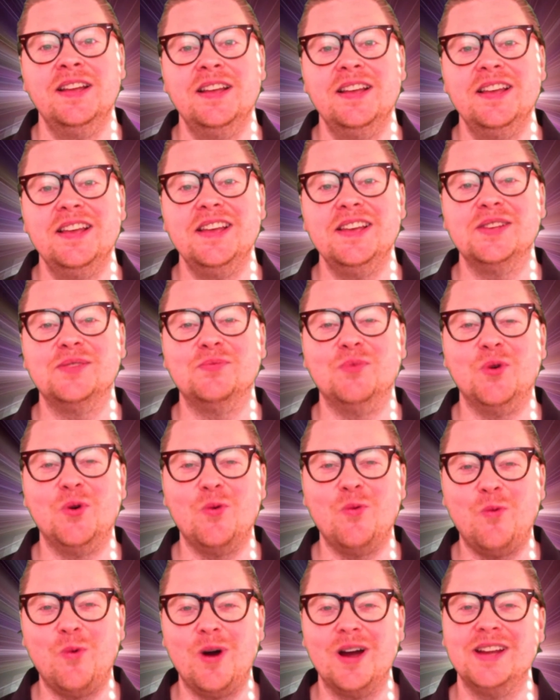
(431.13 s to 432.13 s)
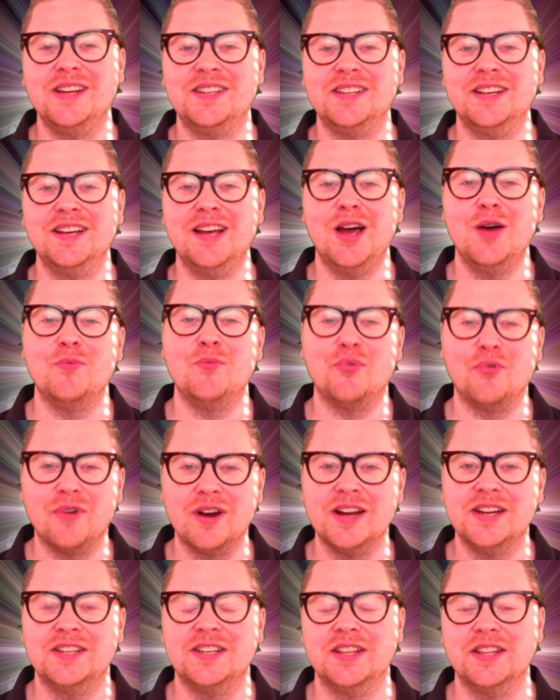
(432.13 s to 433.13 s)
is more whiter and
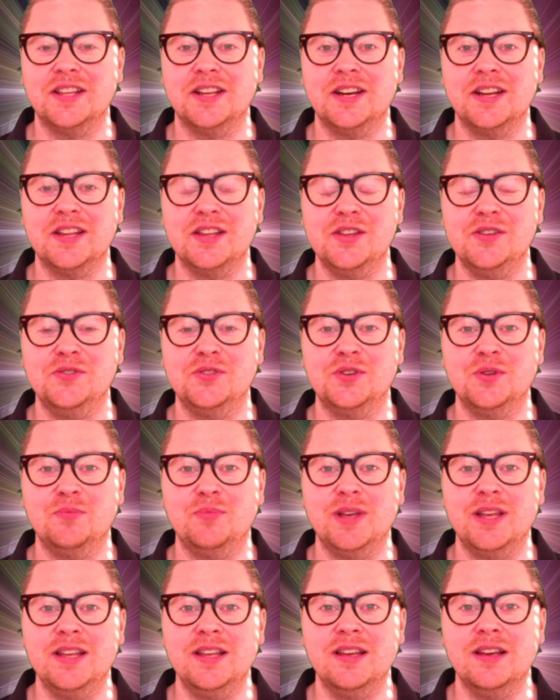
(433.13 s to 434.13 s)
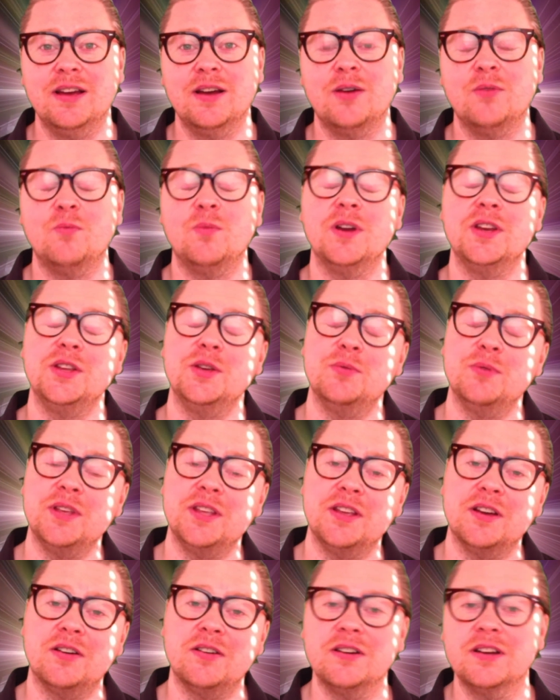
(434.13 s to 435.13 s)
brighter than it used to be, and when you were
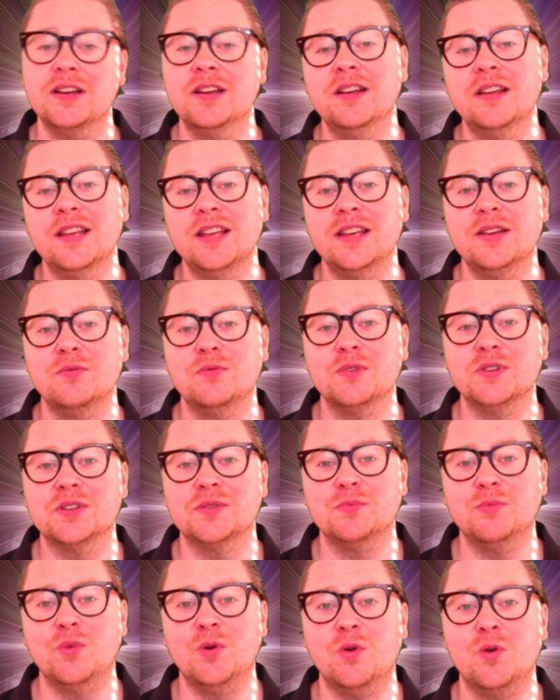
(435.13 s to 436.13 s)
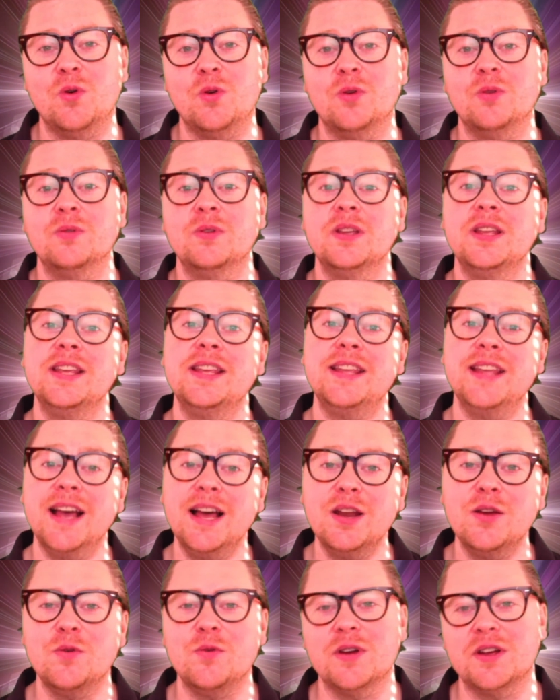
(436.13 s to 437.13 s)
younger it was more
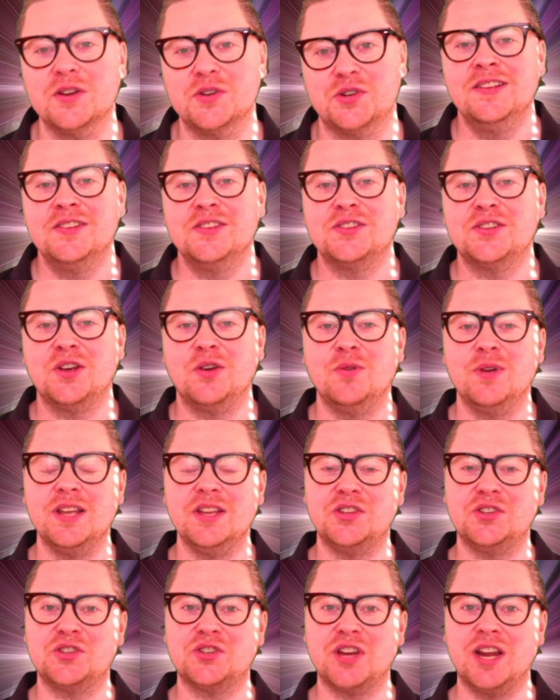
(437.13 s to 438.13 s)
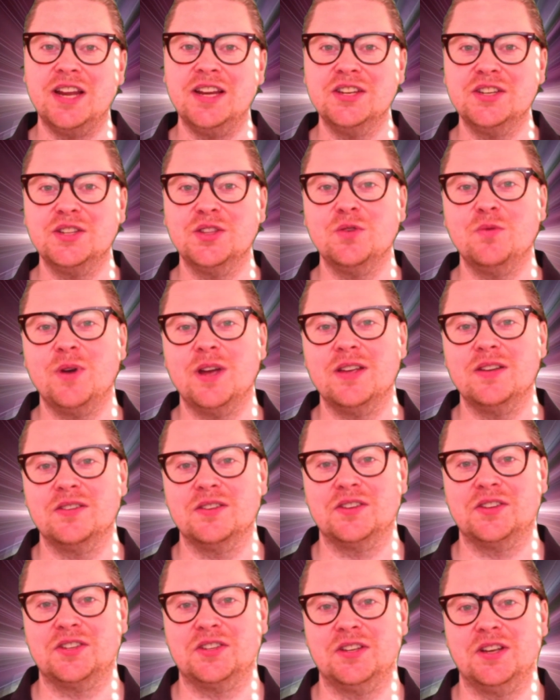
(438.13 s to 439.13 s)
yellowish? So it's changing the way
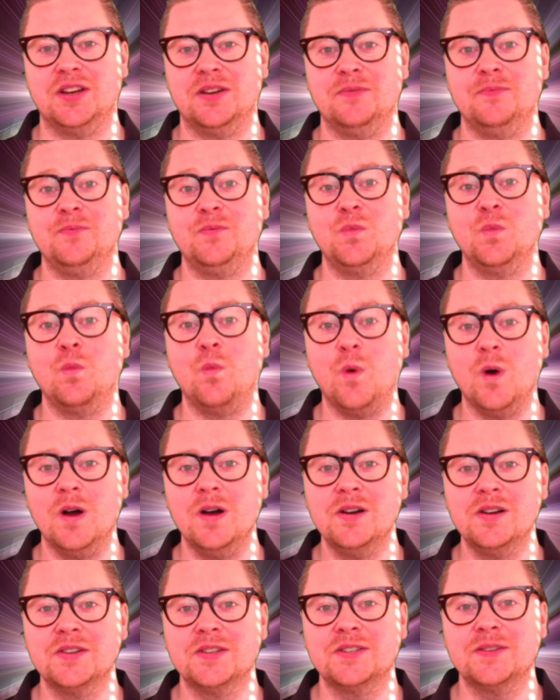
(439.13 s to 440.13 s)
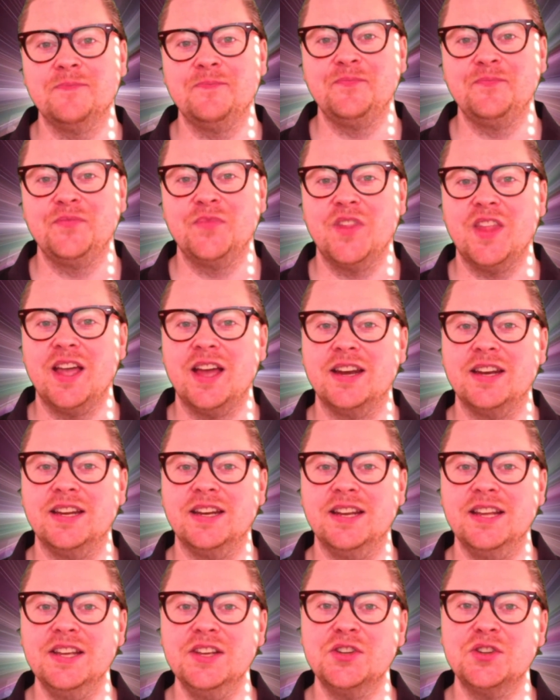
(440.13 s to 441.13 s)
our sun works, and
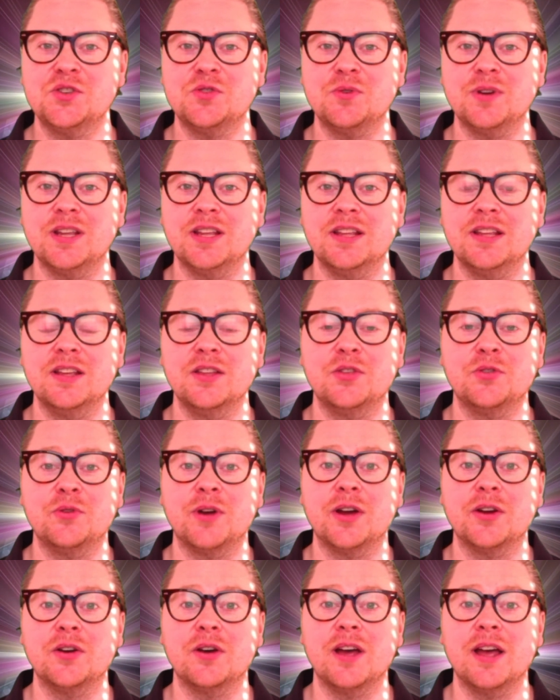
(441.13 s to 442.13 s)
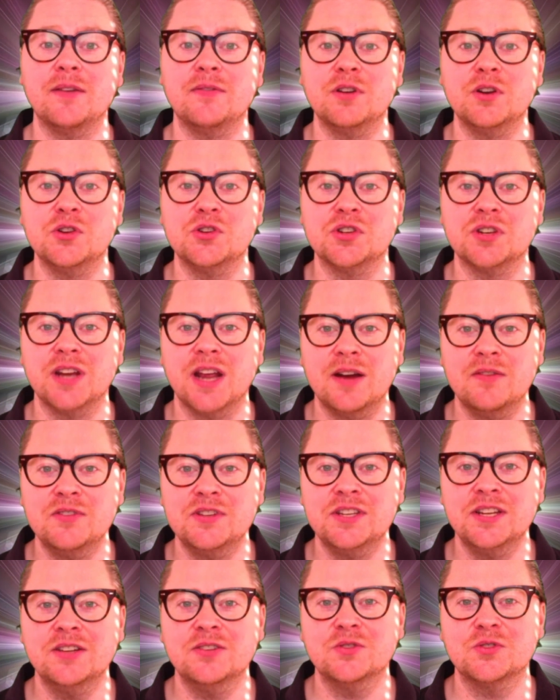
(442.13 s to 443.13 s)
in history throughout our evolution, every
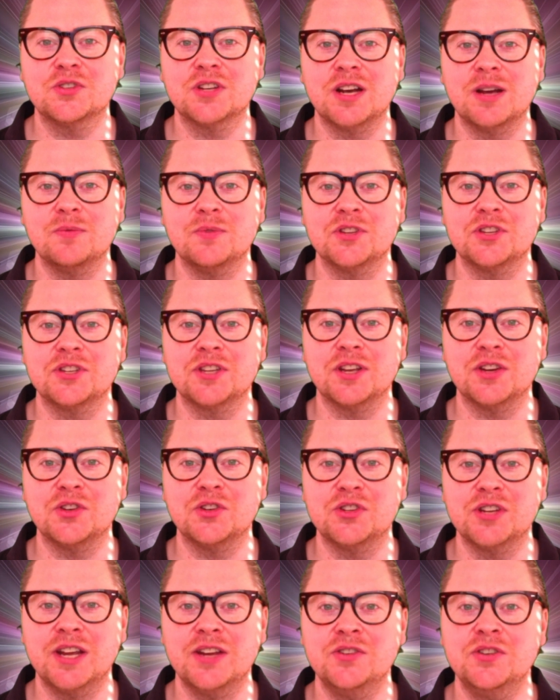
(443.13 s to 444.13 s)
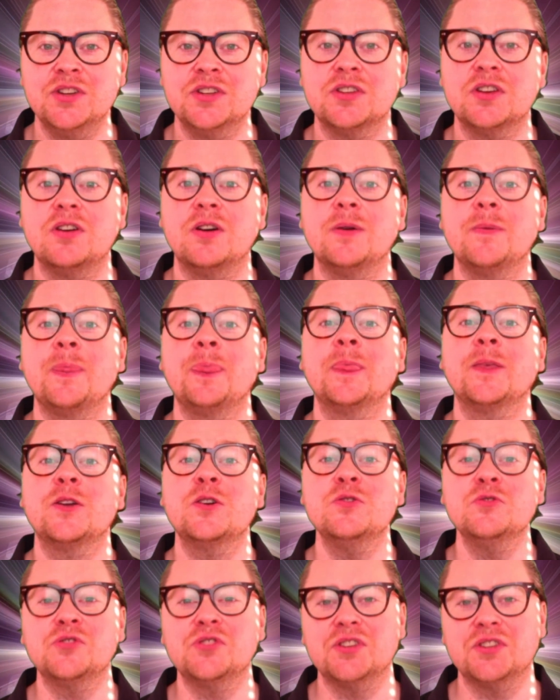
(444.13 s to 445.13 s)
single time the sun changes, our
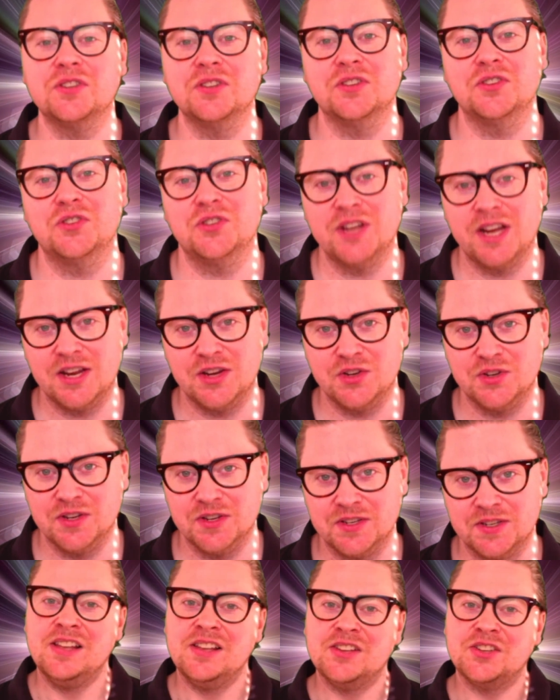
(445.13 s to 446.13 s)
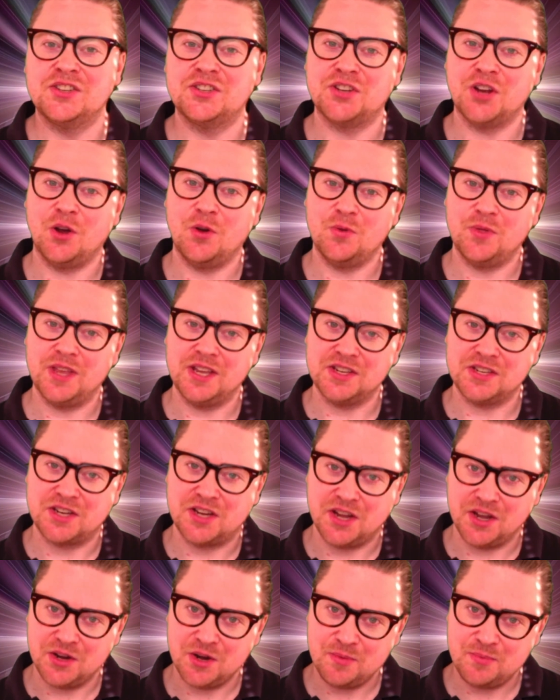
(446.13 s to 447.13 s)
consciousness changes. So there's
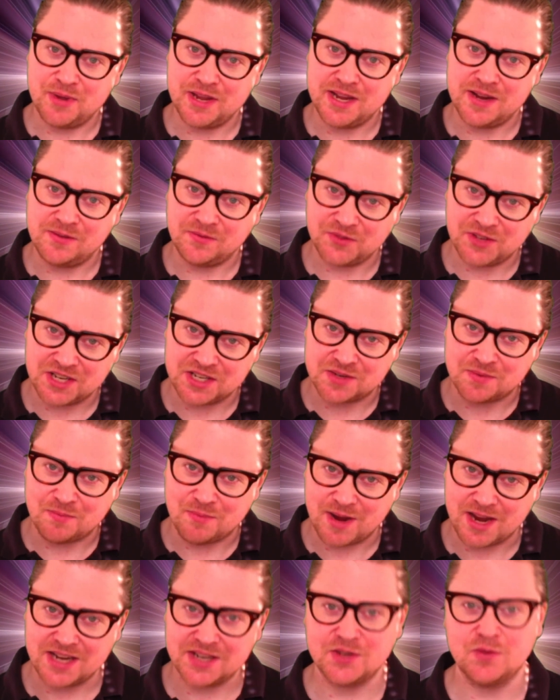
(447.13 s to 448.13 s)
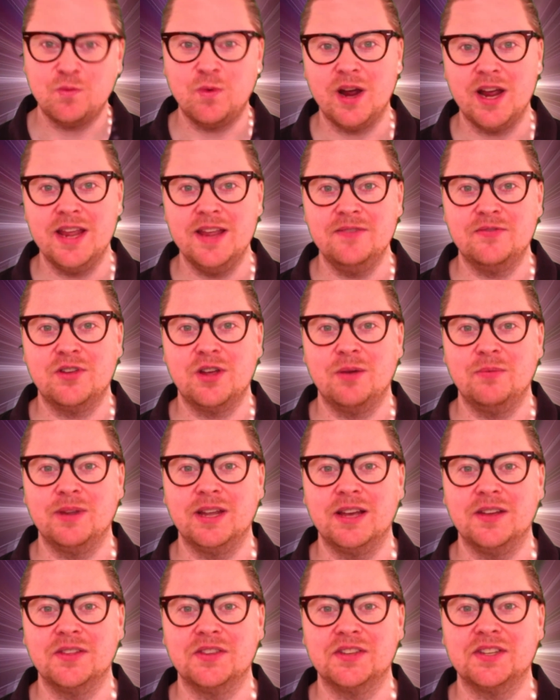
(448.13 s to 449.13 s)
going to be this mass wave
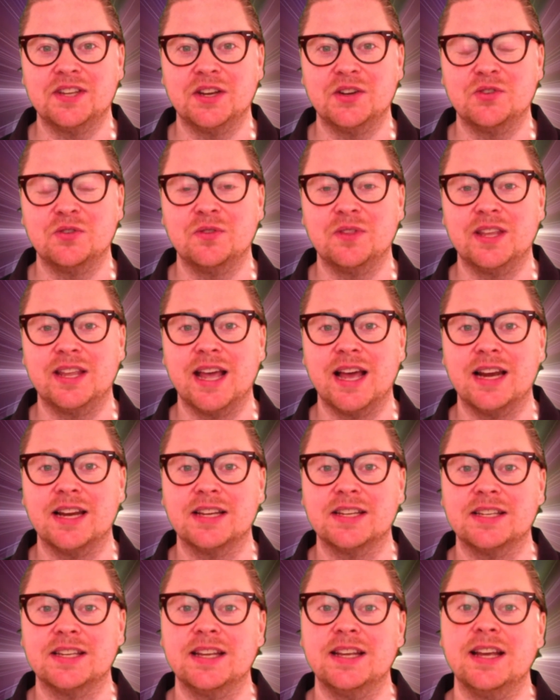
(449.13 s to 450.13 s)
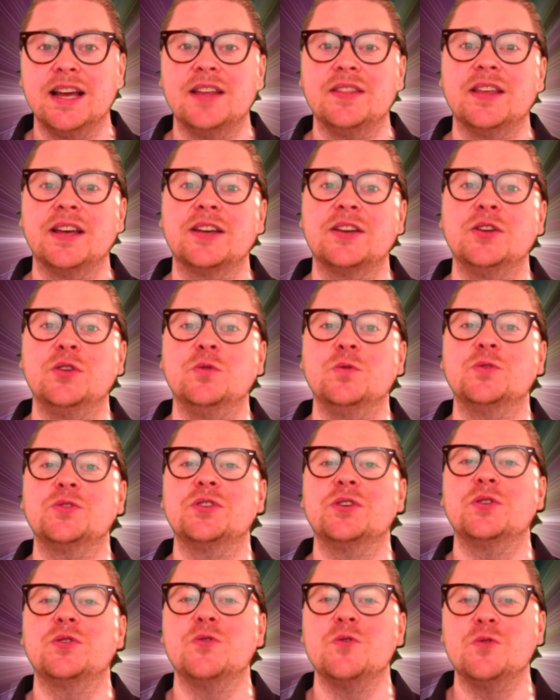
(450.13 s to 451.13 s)
coming out the center of the galaxy, and that could
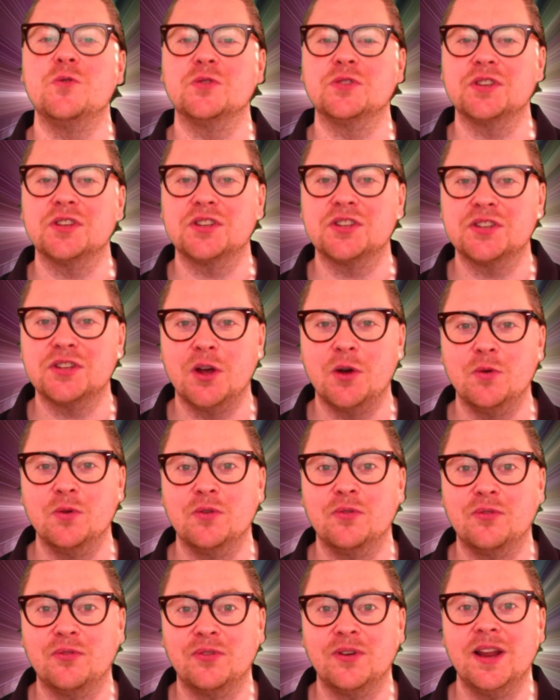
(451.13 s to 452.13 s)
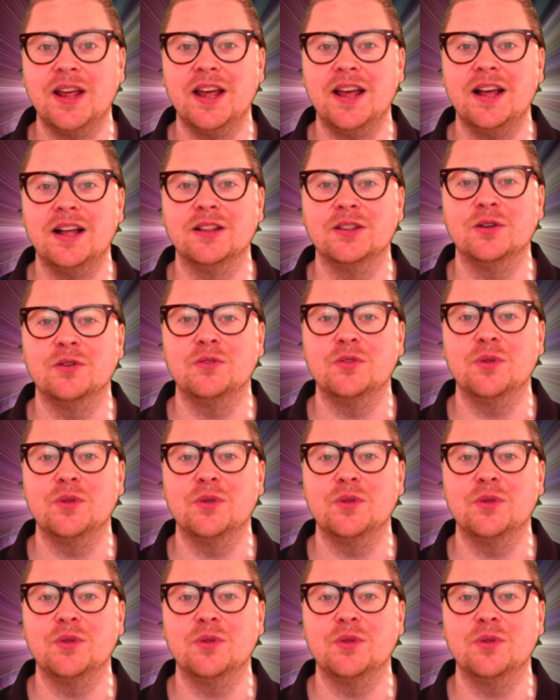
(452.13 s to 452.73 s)
also cause a solar flare. A lot of the